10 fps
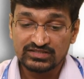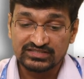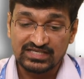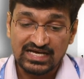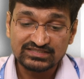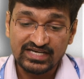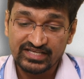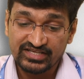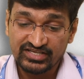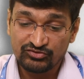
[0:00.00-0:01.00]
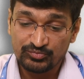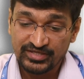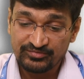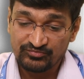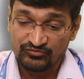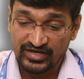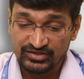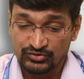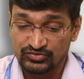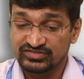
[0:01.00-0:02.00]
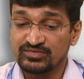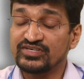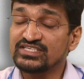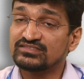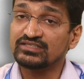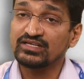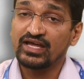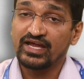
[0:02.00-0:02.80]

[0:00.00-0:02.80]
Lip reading: The last category would be when due to some reason